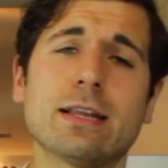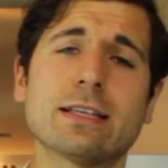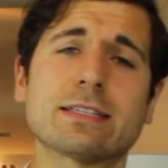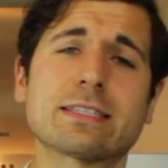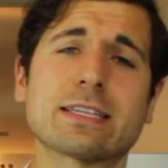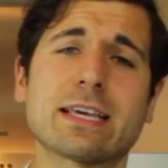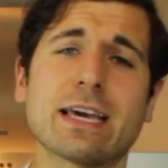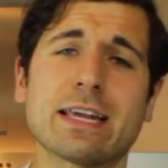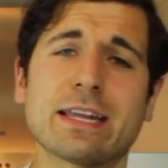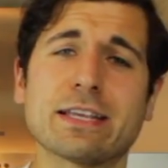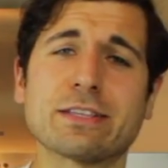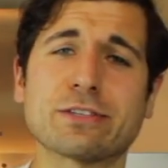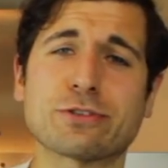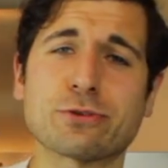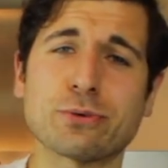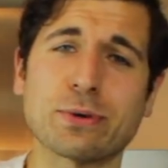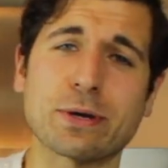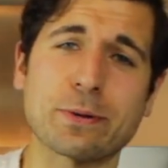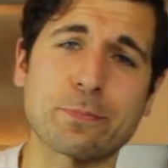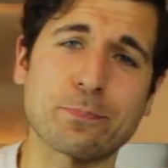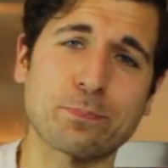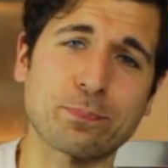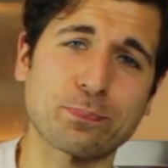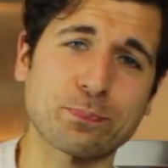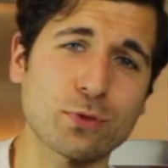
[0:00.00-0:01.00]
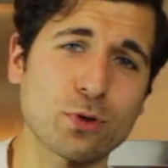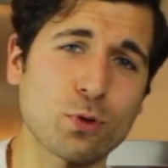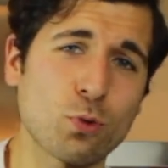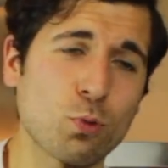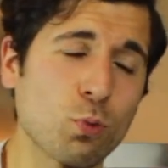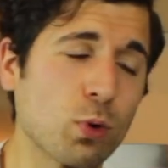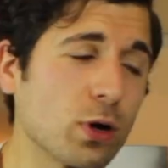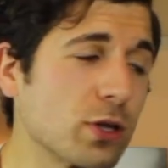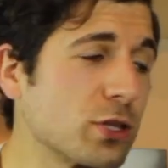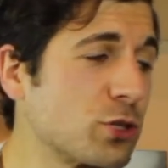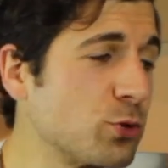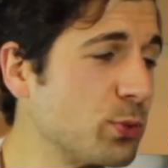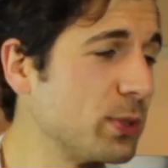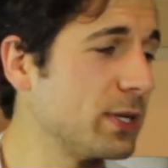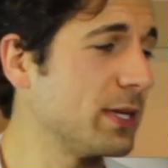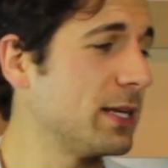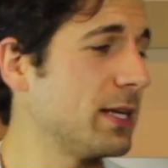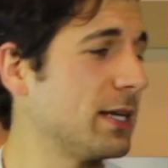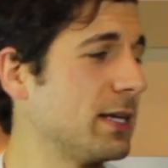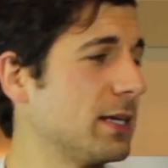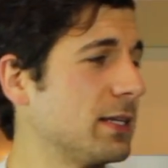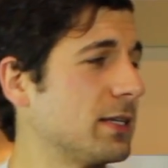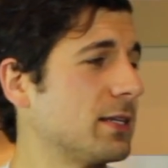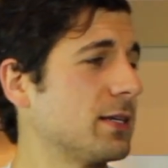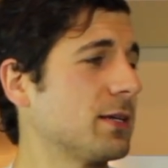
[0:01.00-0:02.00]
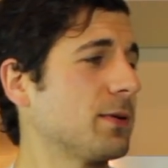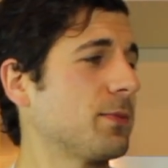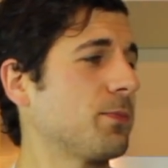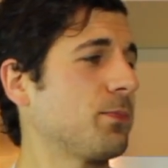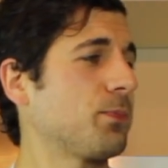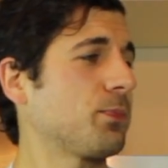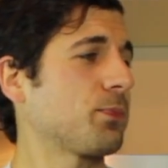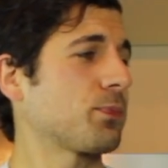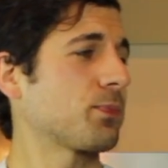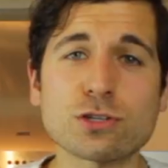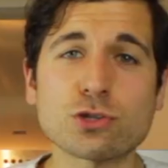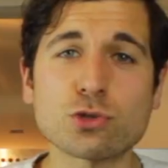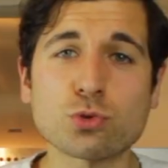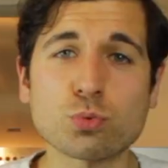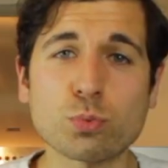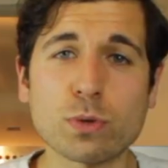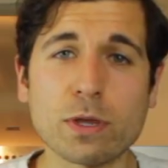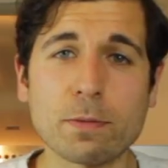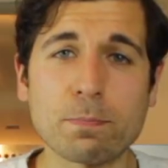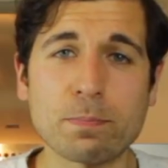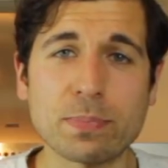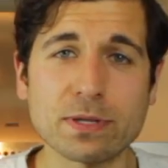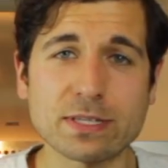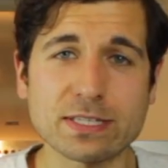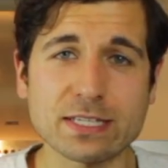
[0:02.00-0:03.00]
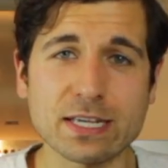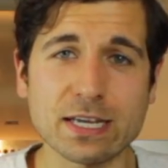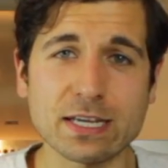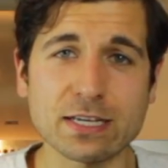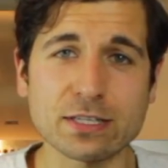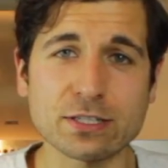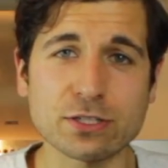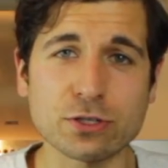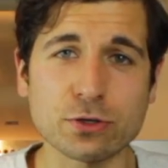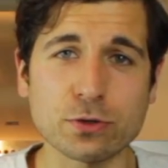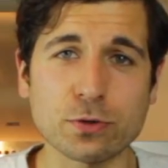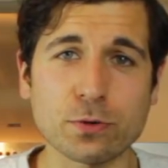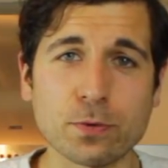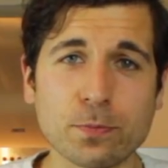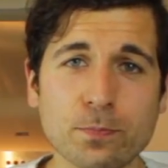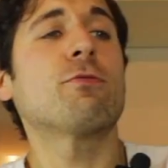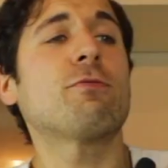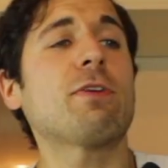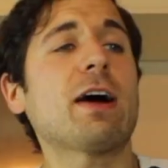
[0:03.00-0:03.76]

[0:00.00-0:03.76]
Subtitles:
Let's get into it. What do we need? Sweet potato.